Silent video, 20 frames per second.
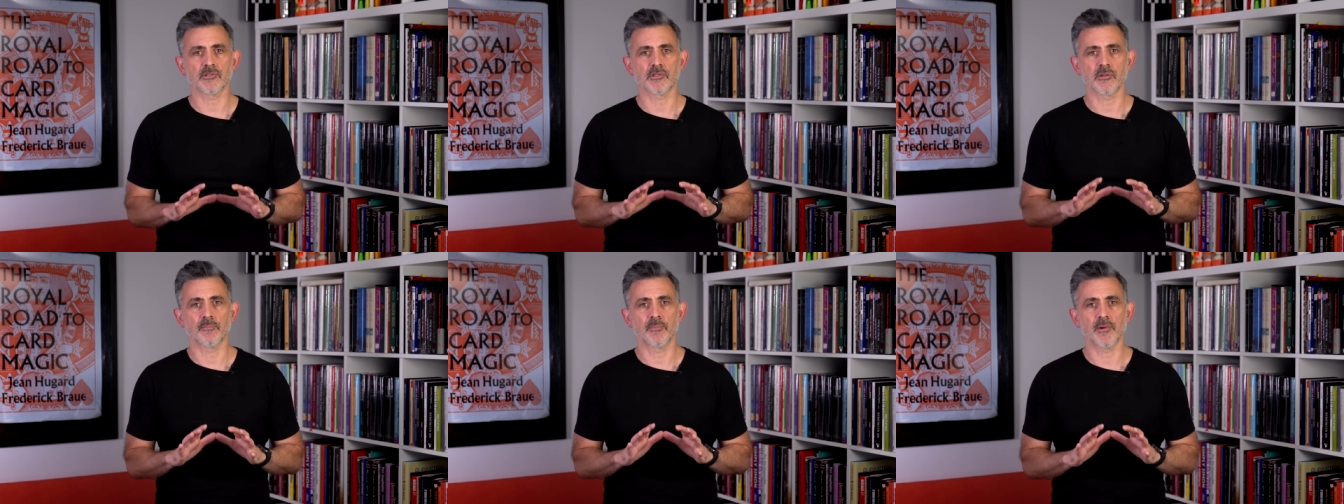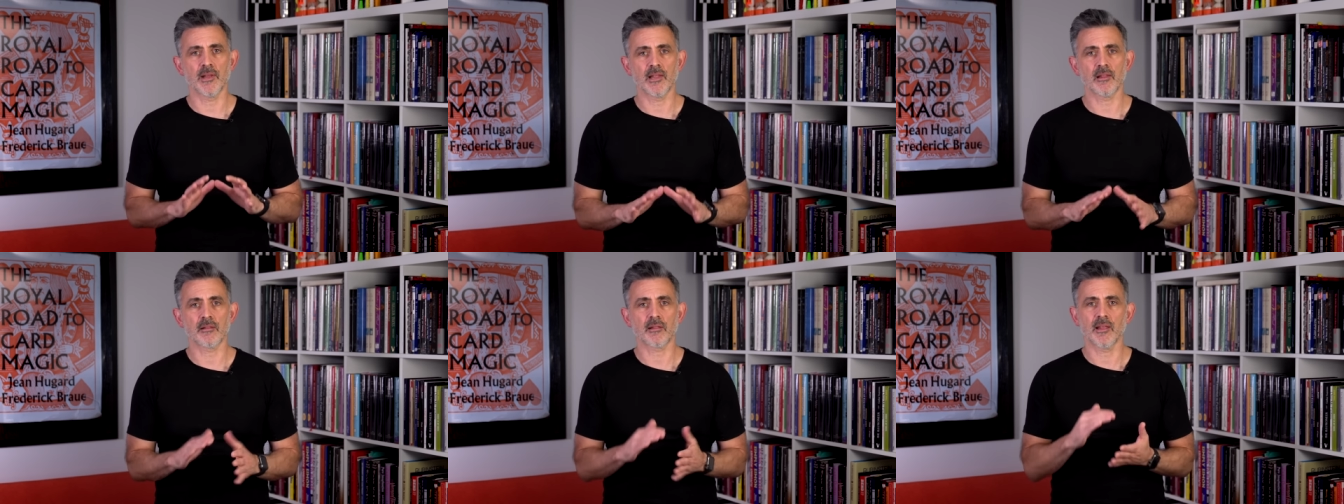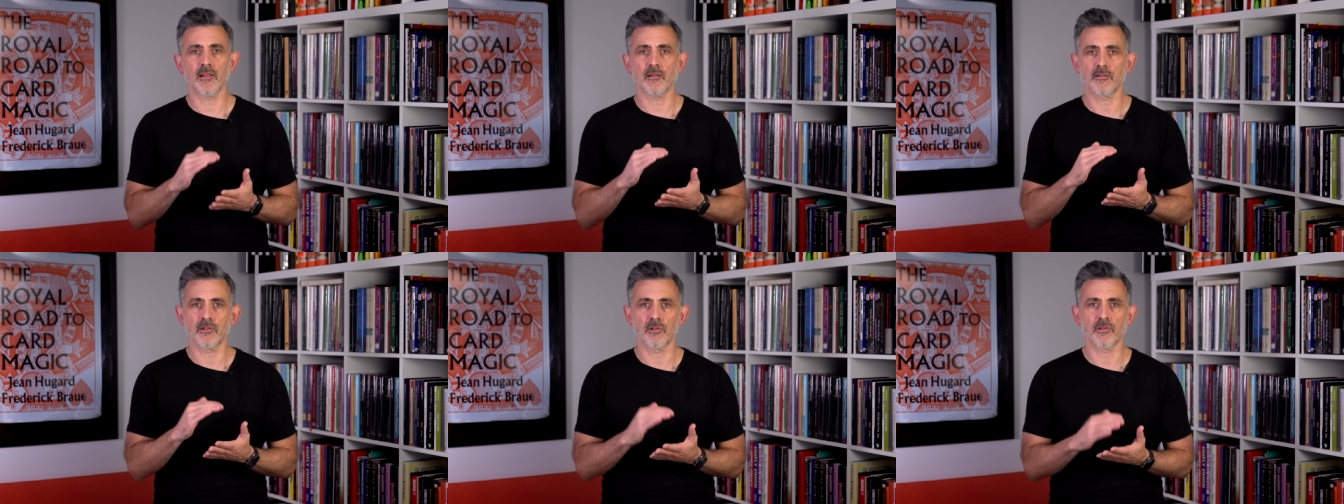So please
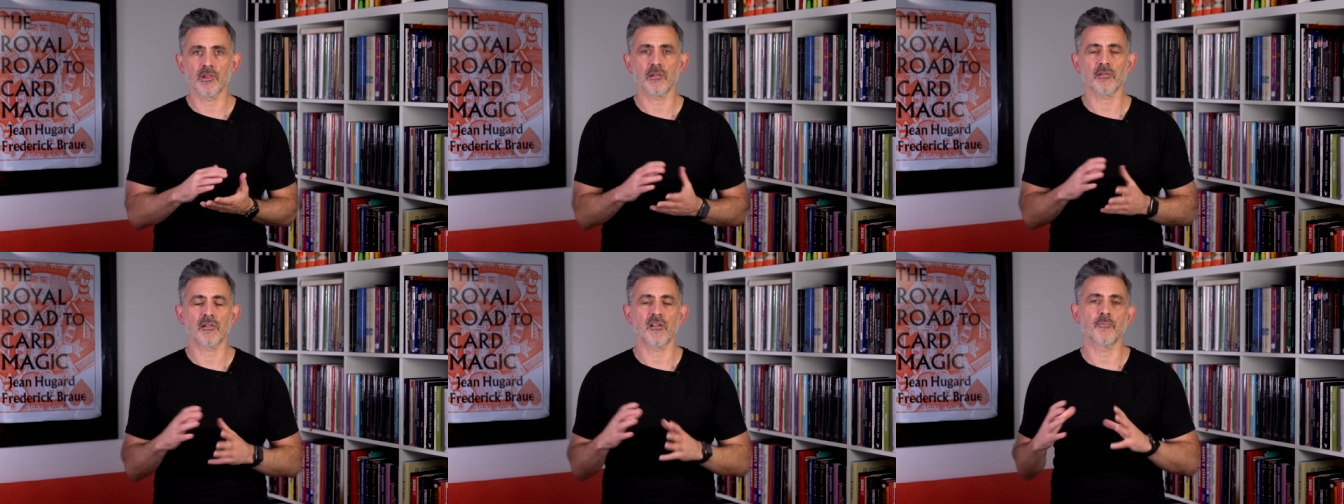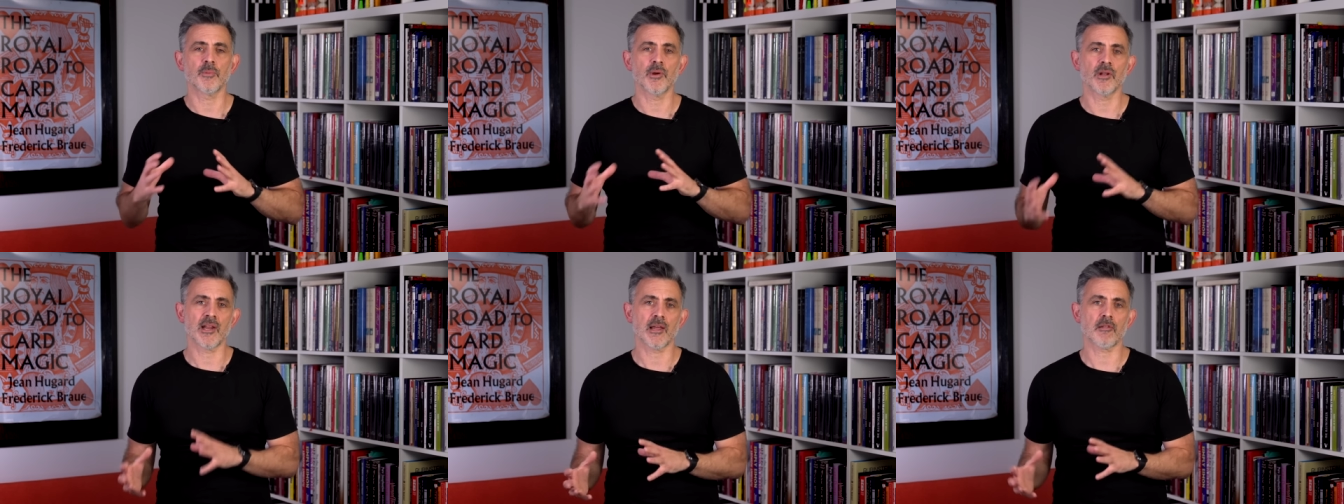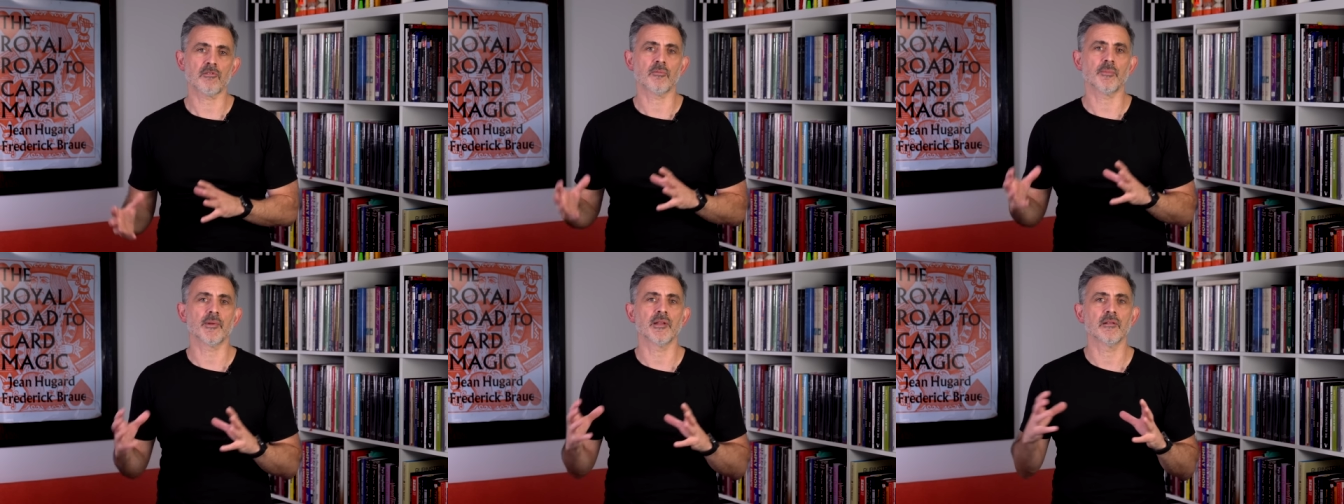here, do this. They put an
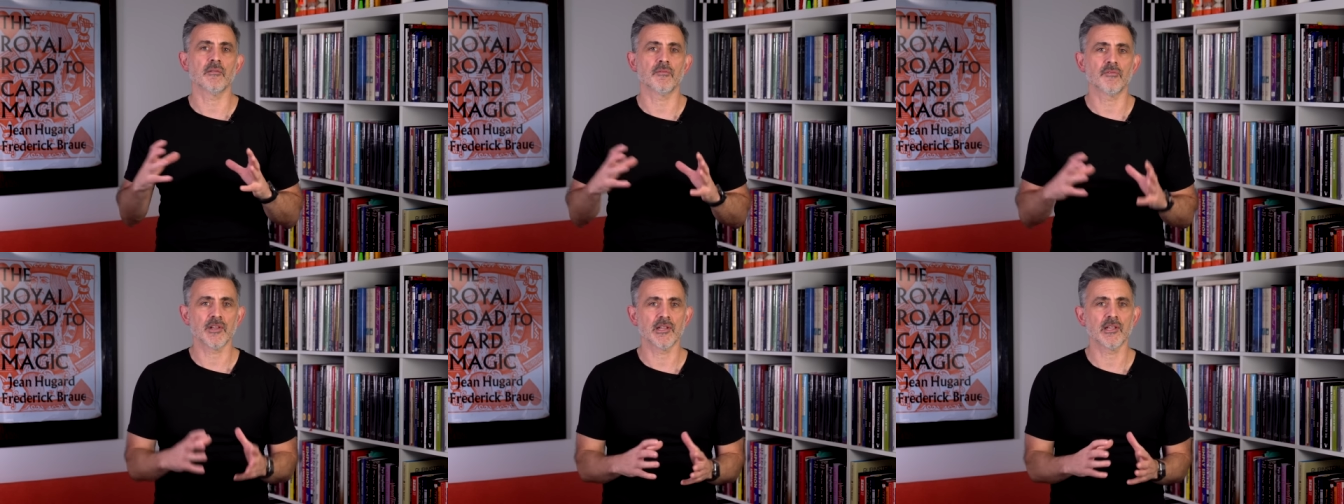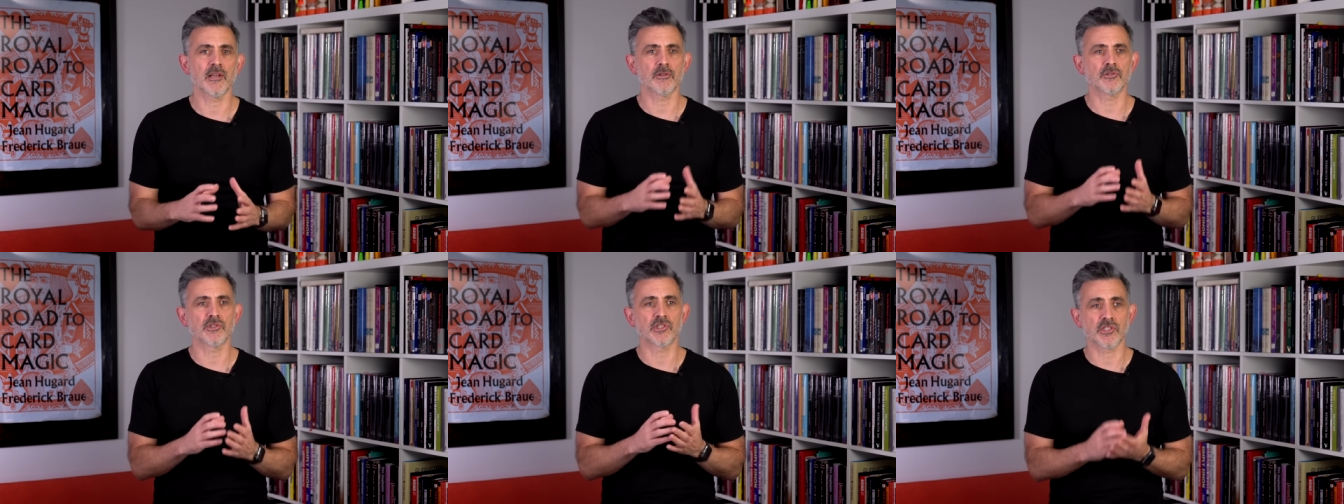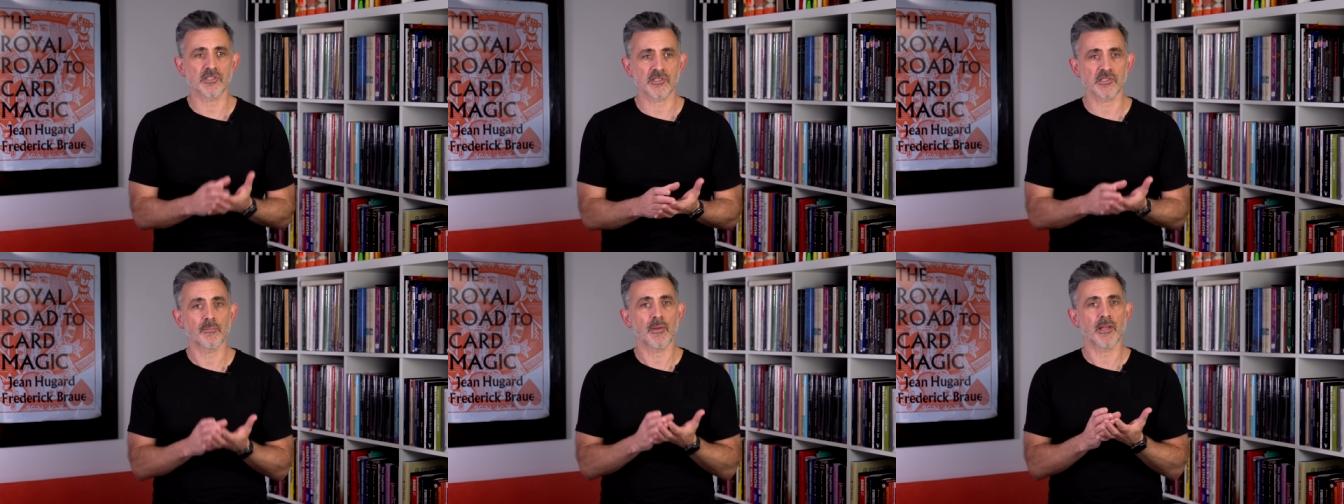extra bit in the video
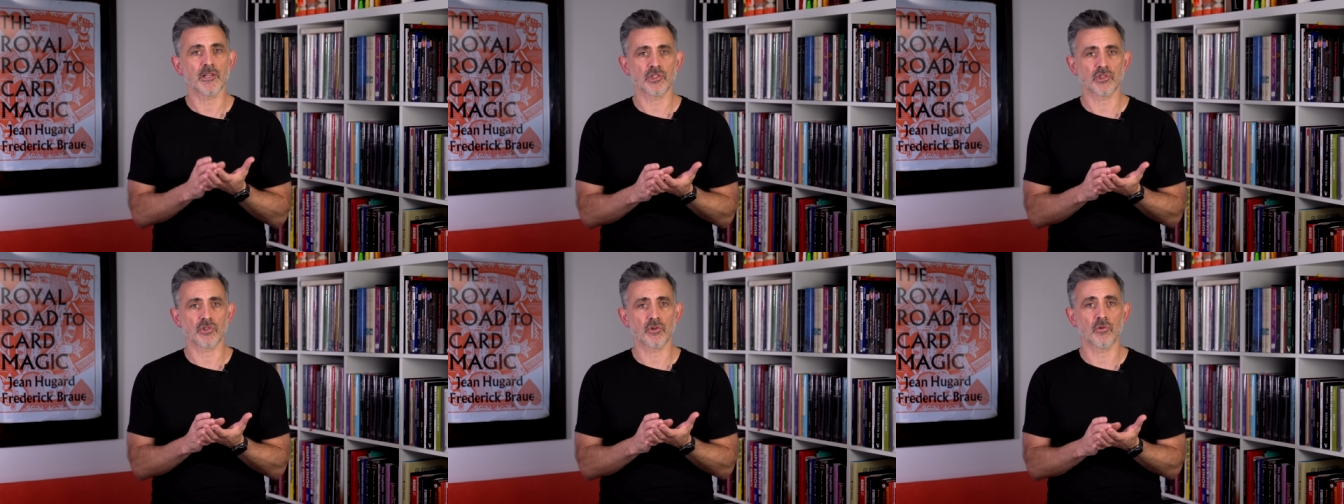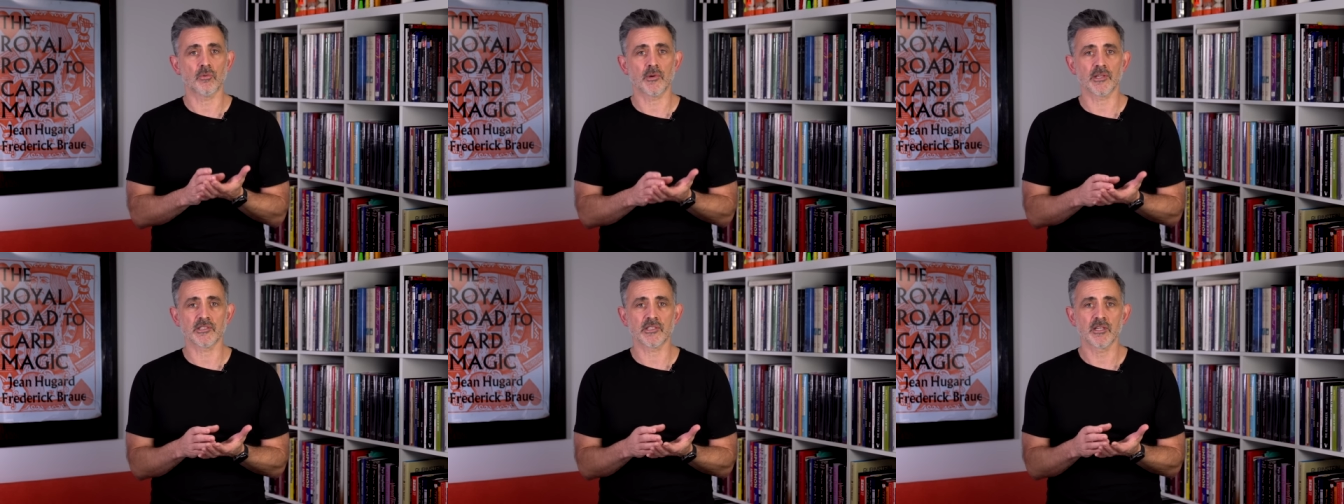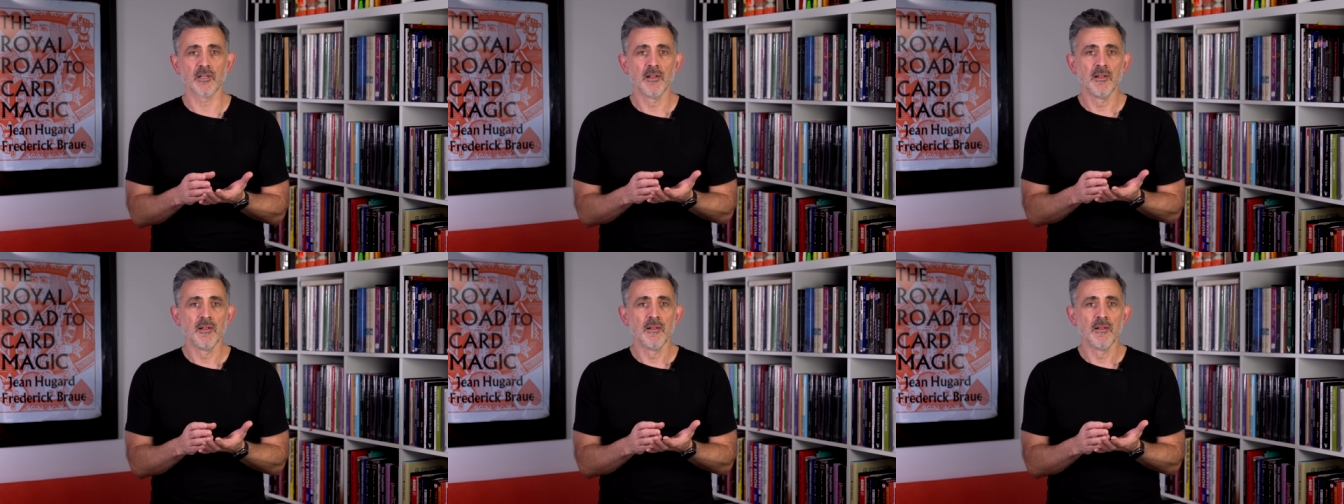just to make sure, which